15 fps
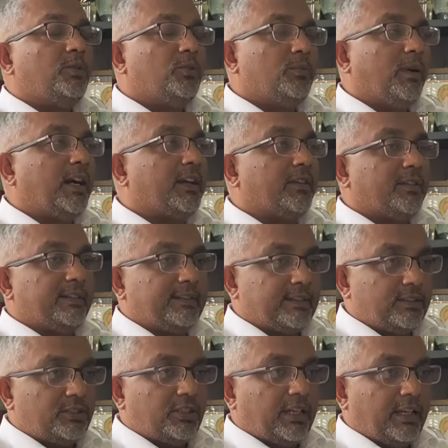do market
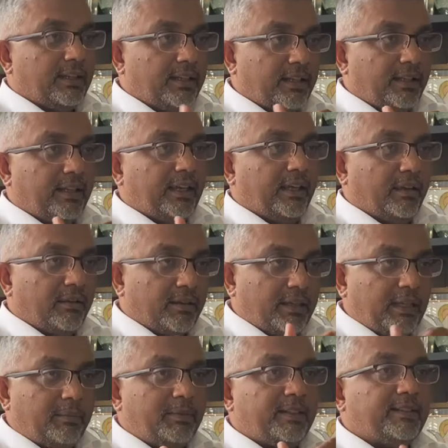research, and then they
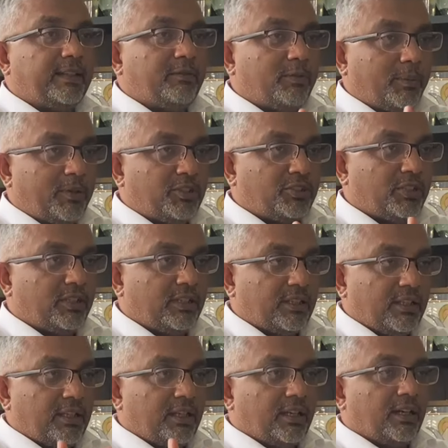keep this information
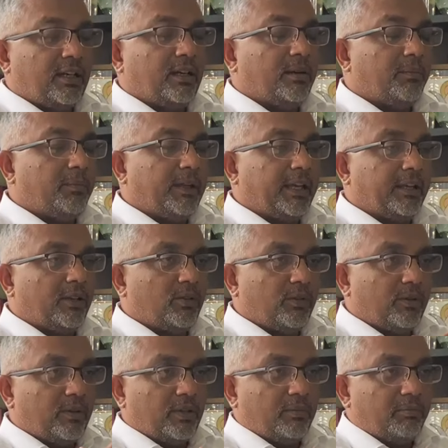
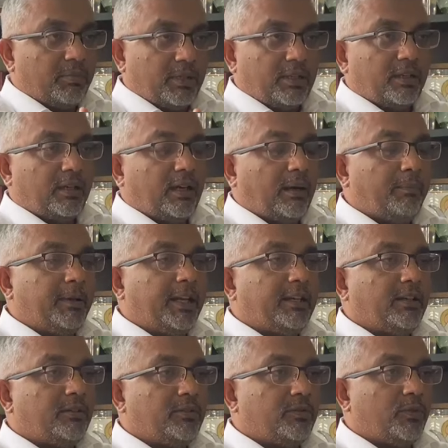
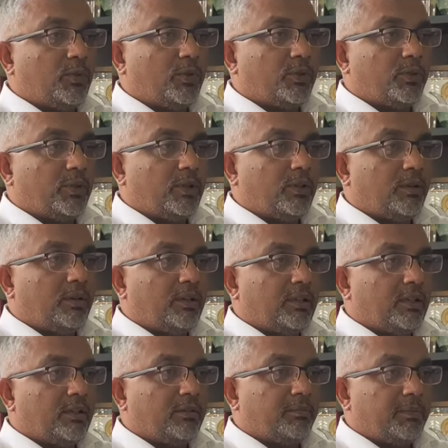updated for
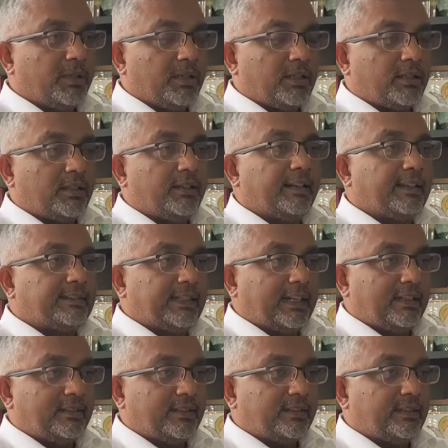your context
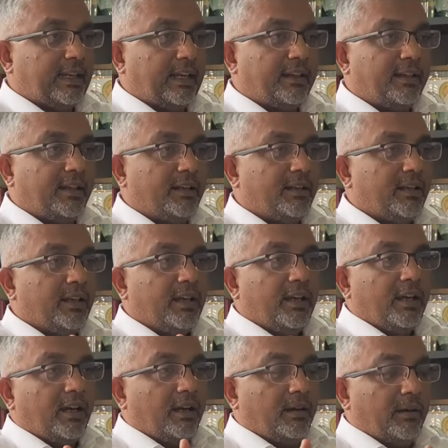analysis. And then
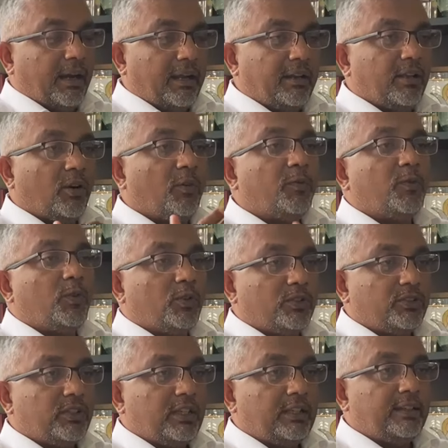and of
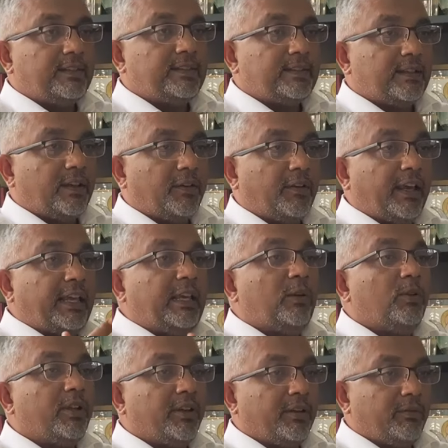course this
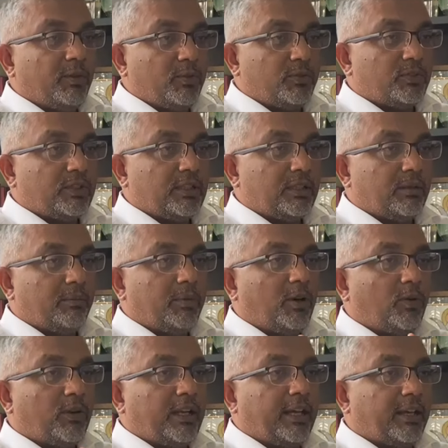regular reviews
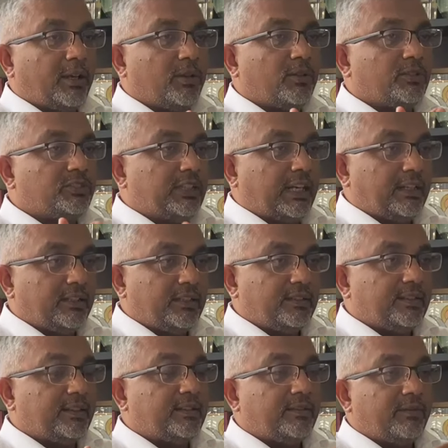about
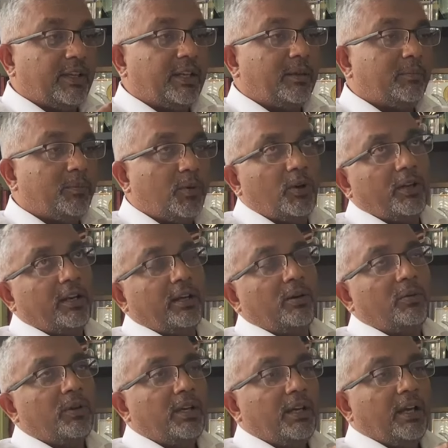strategies is very important
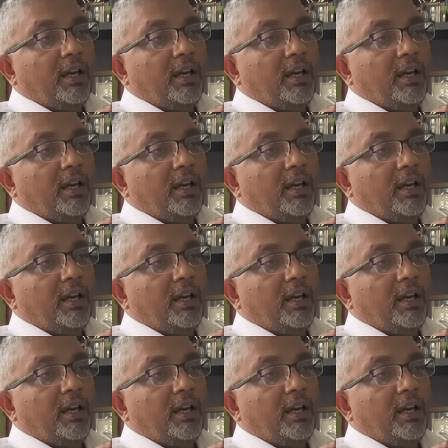now.